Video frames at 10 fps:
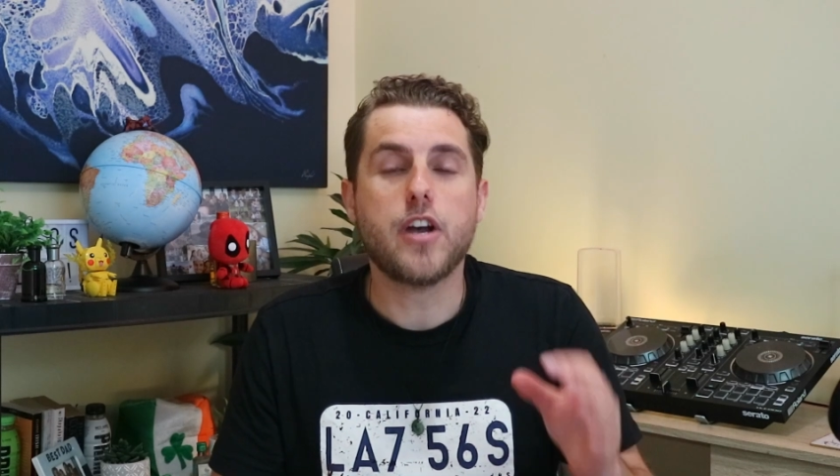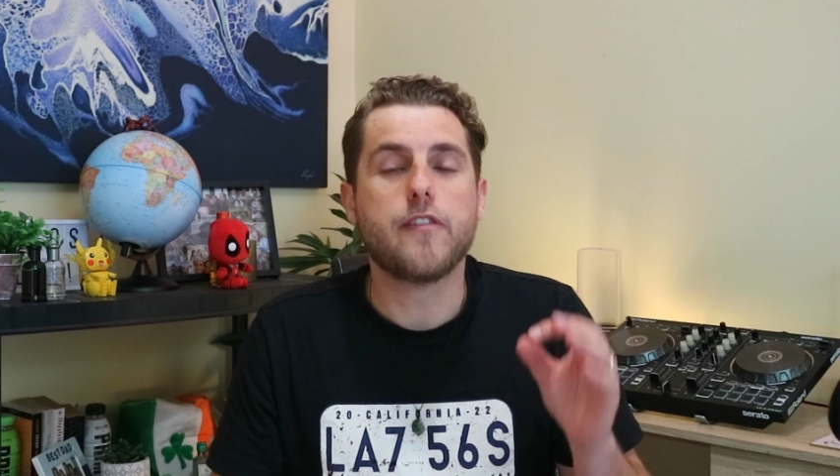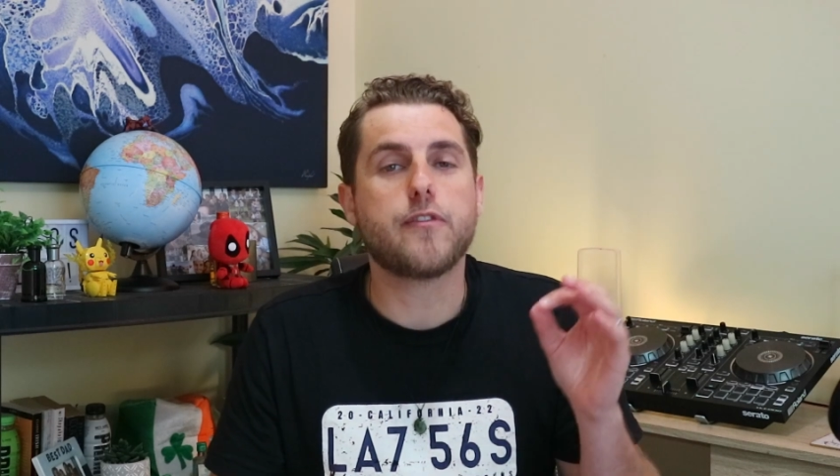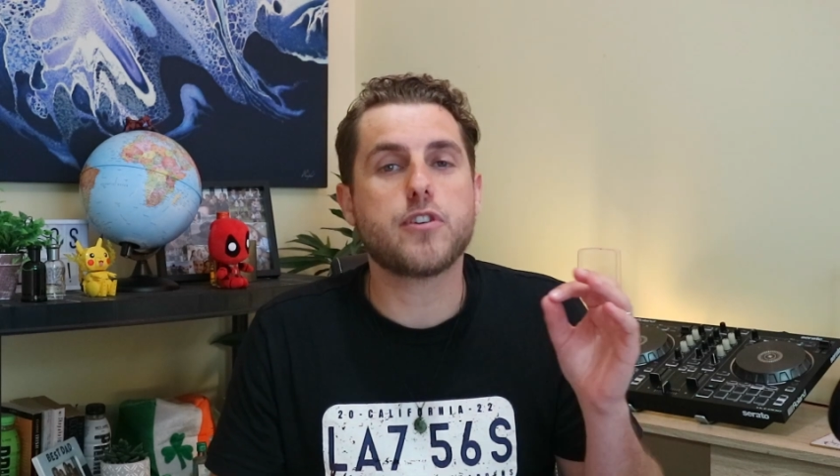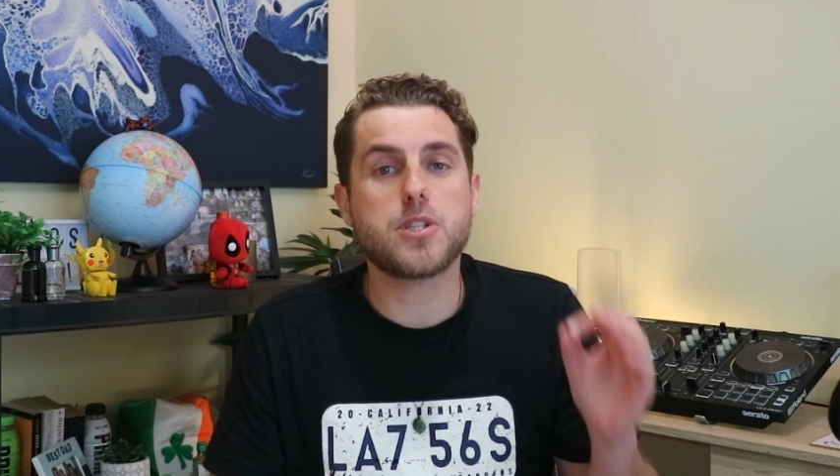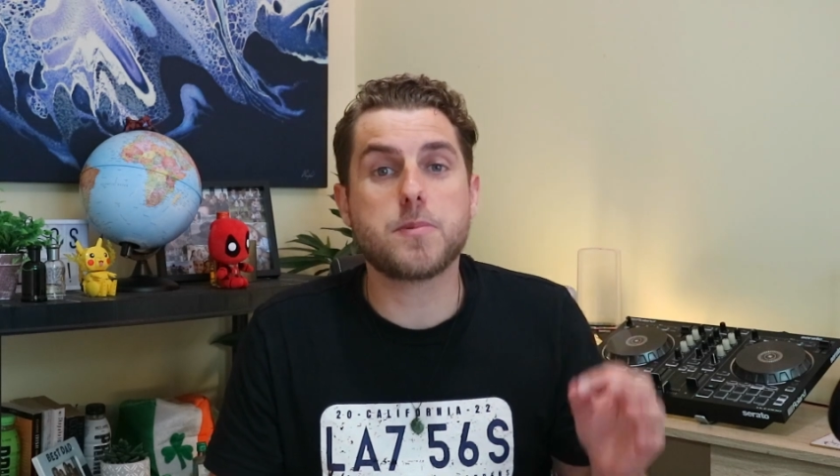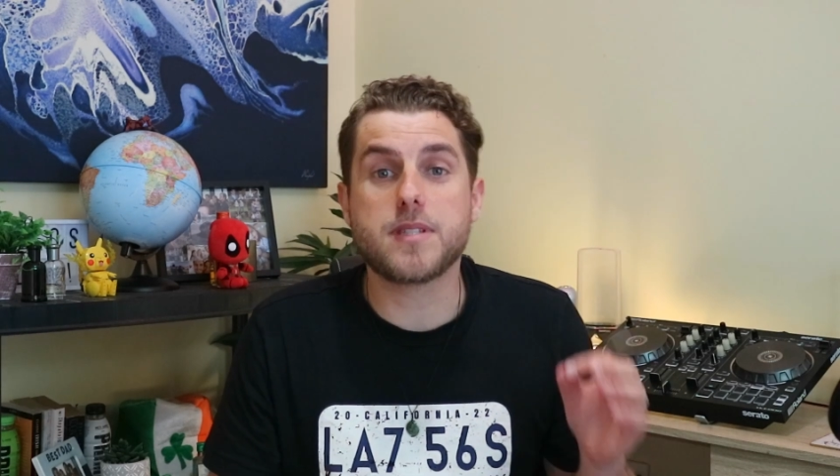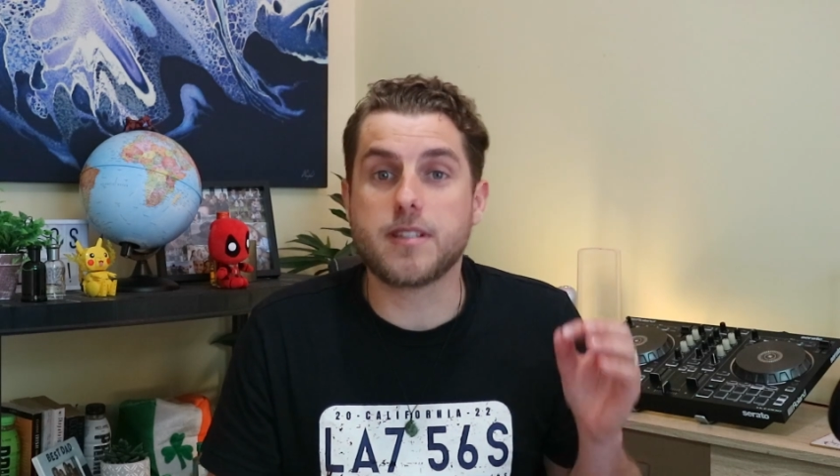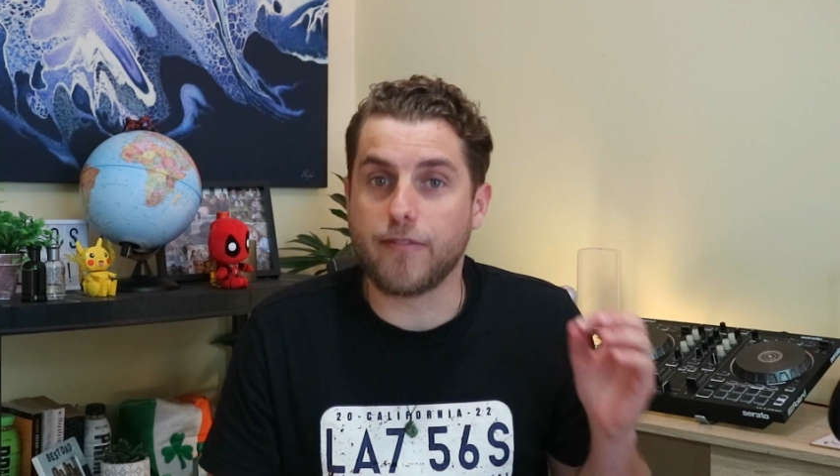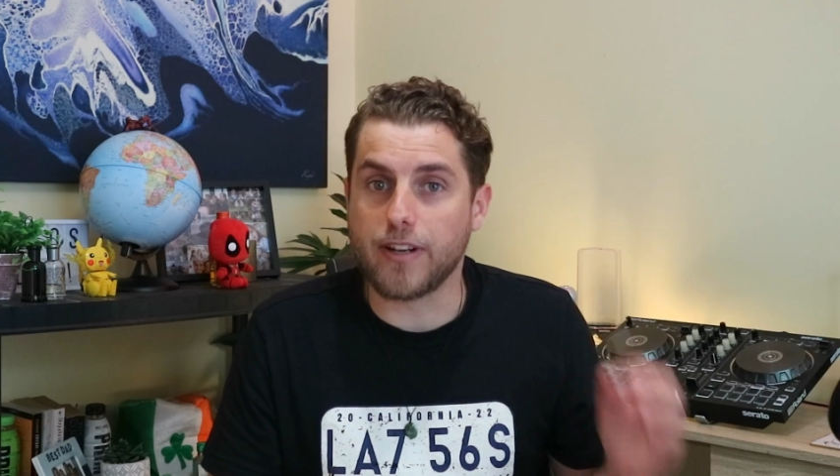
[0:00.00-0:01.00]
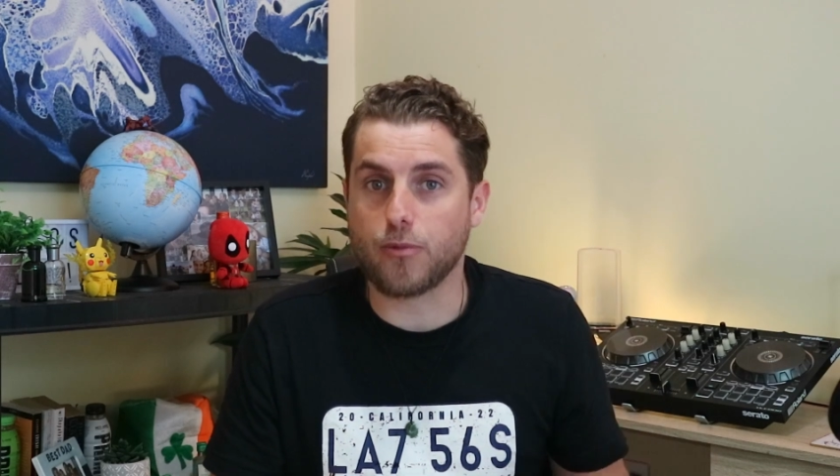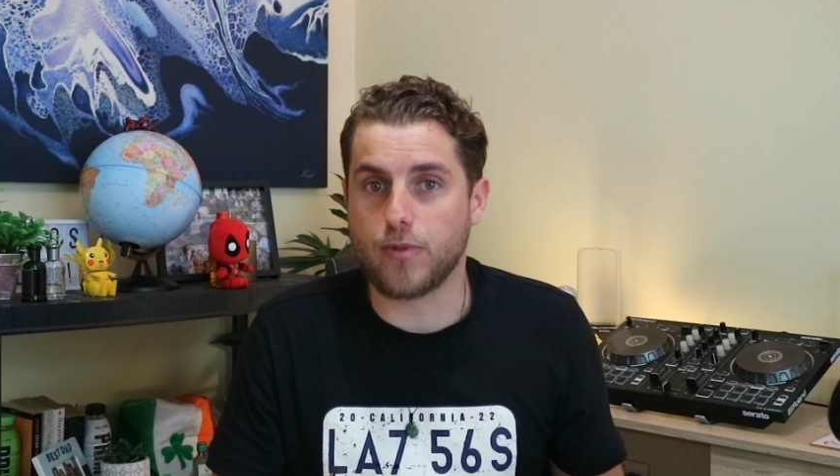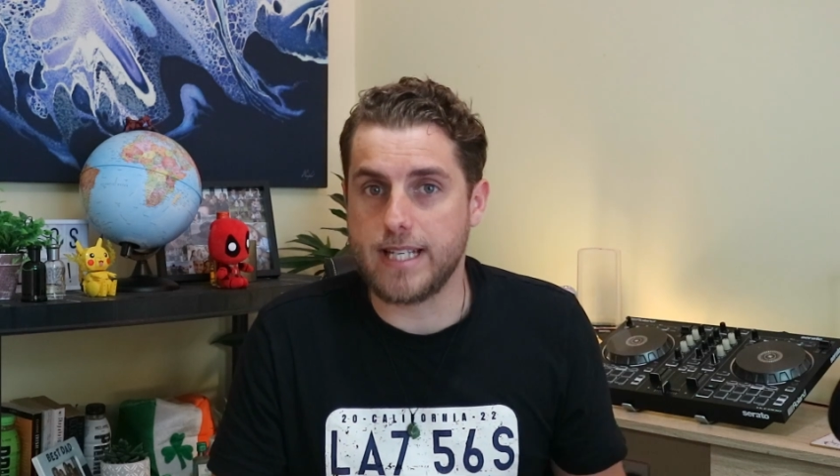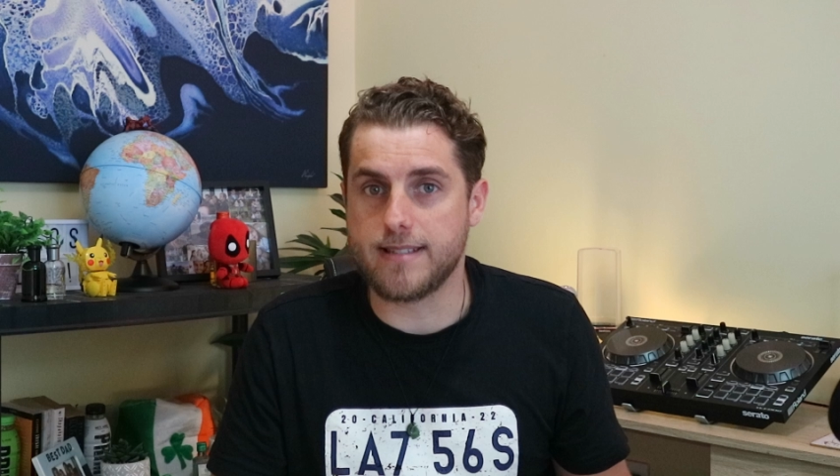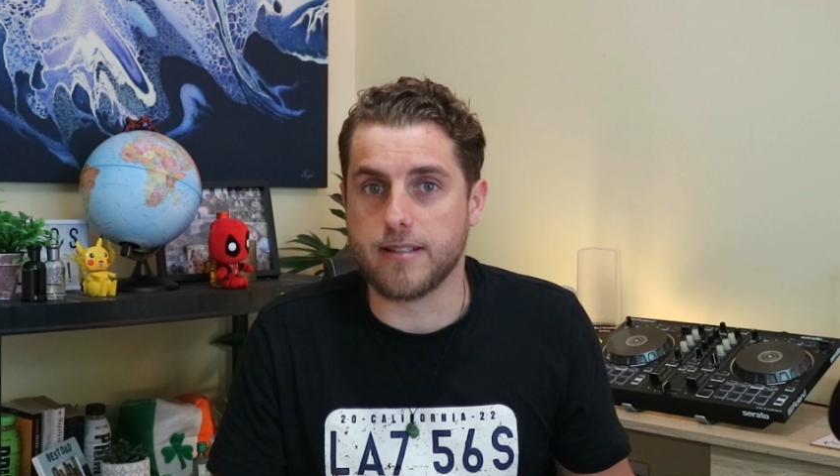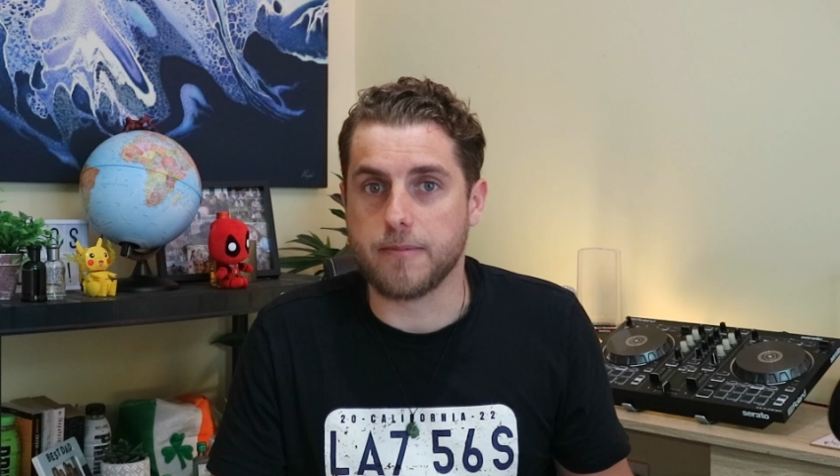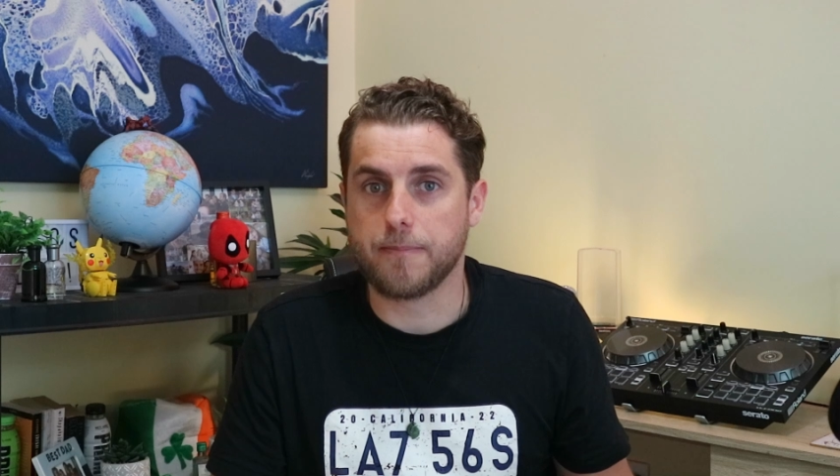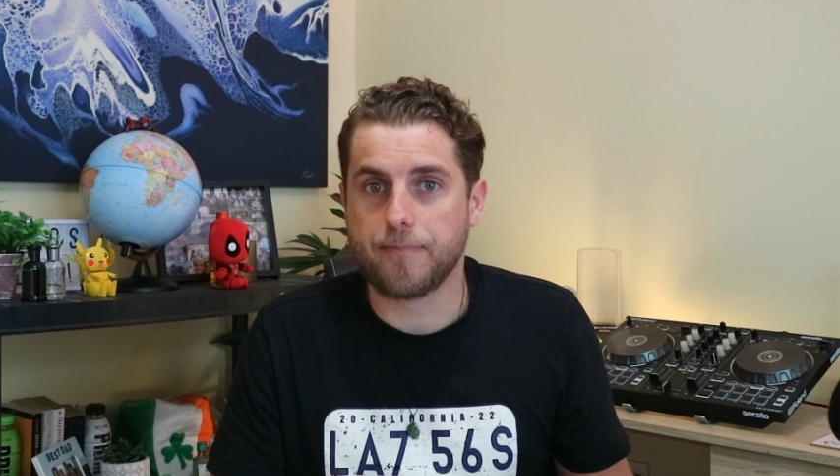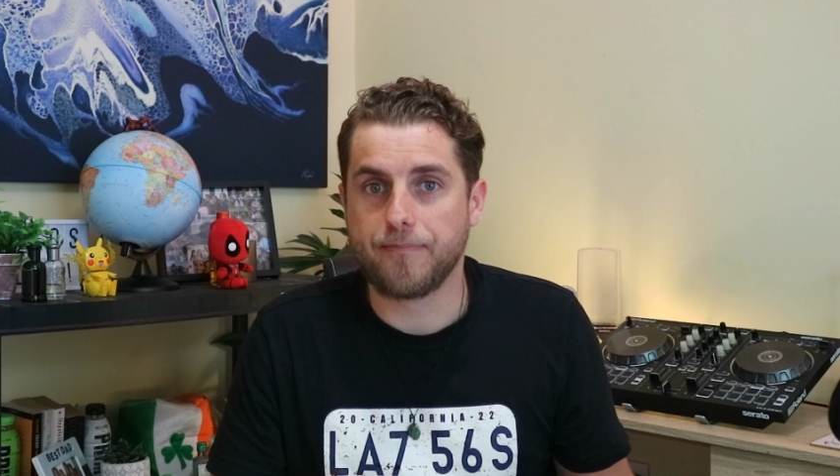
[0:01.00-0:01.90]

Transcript: for a specific reason.